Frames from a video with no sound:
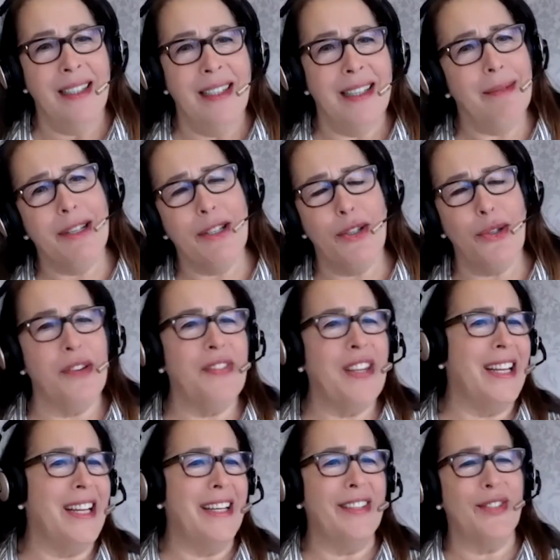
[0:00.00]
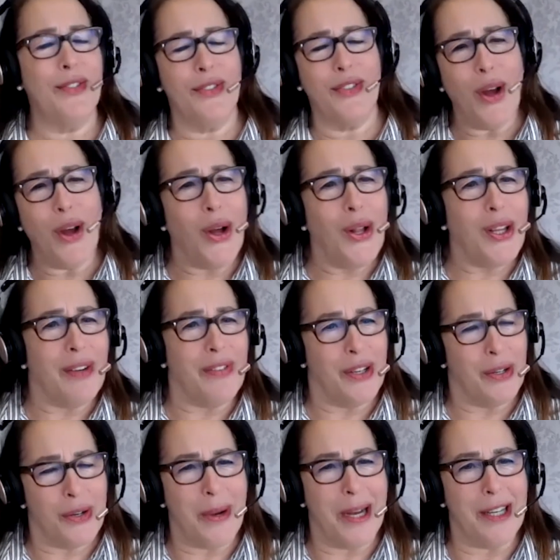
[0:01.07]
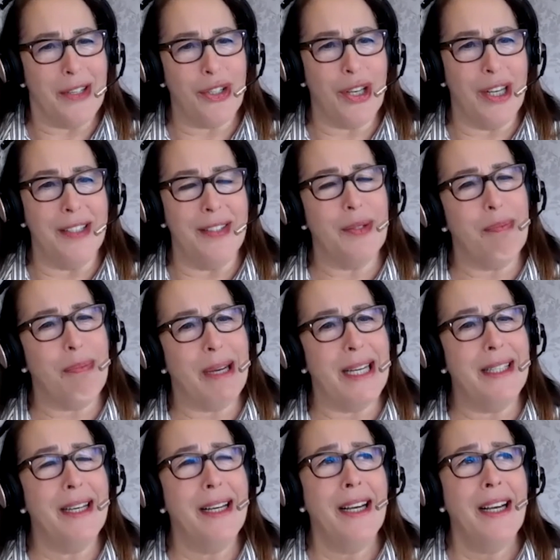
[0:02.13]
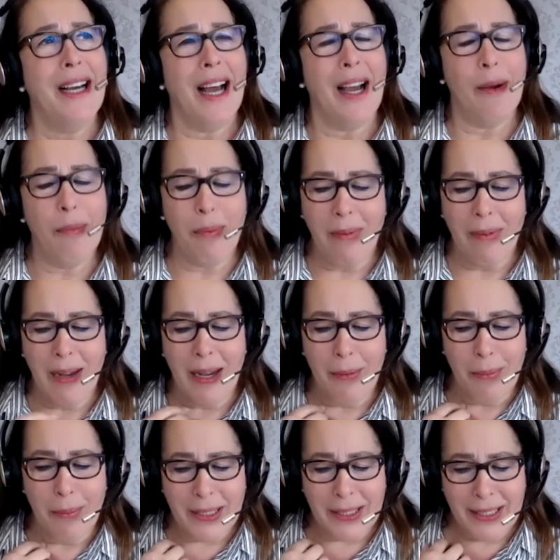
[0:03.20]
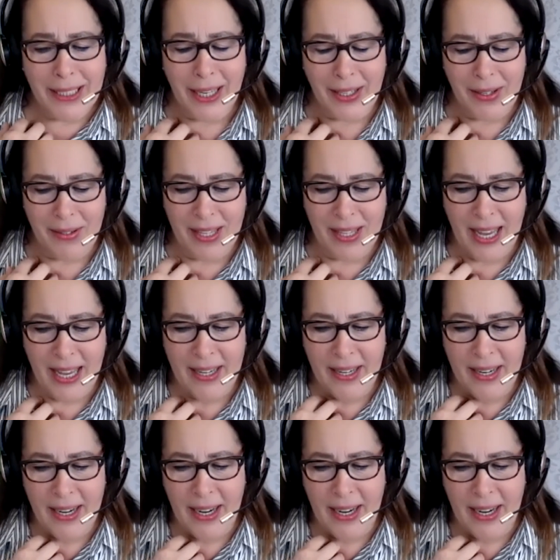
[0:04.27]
And I'm not sure if that answers all of your questions, but I will tell you that